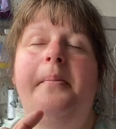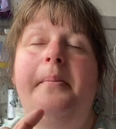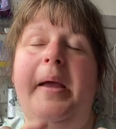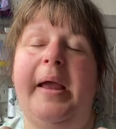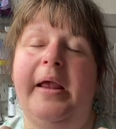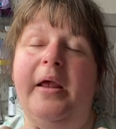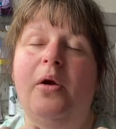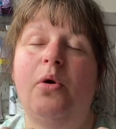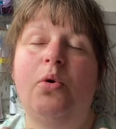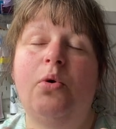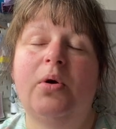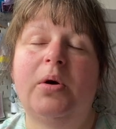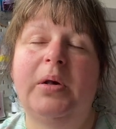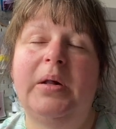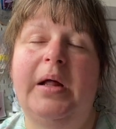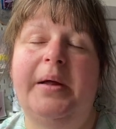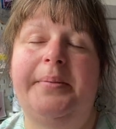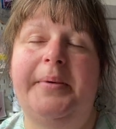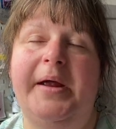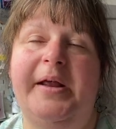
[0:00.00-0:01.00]
Pink Coat
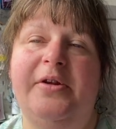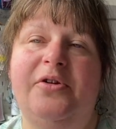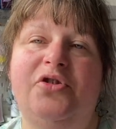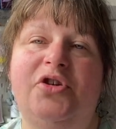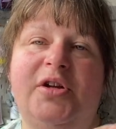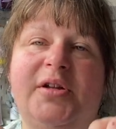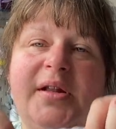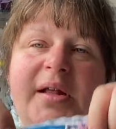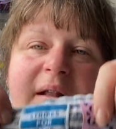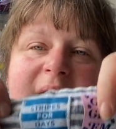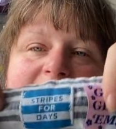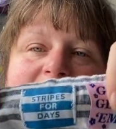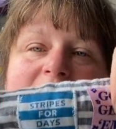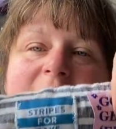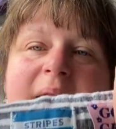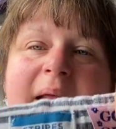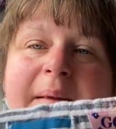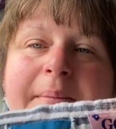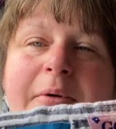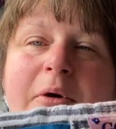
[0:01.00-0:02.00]
Club, and she did
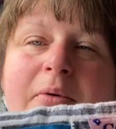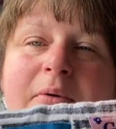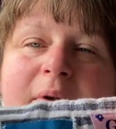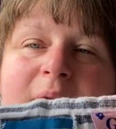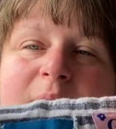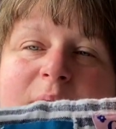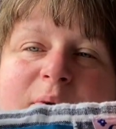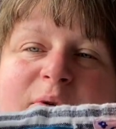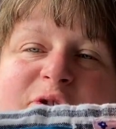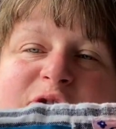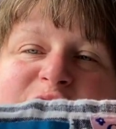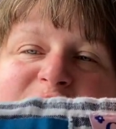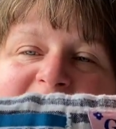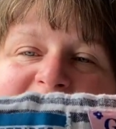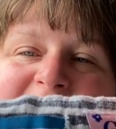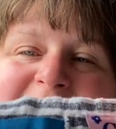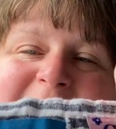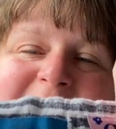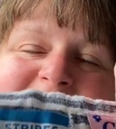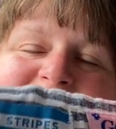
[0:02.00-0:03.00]
labels, so
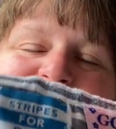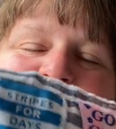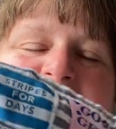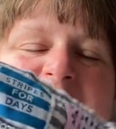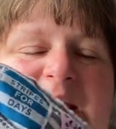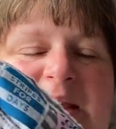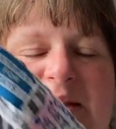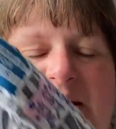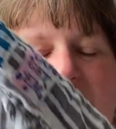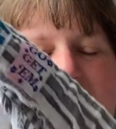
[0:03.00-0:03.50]
straight for these.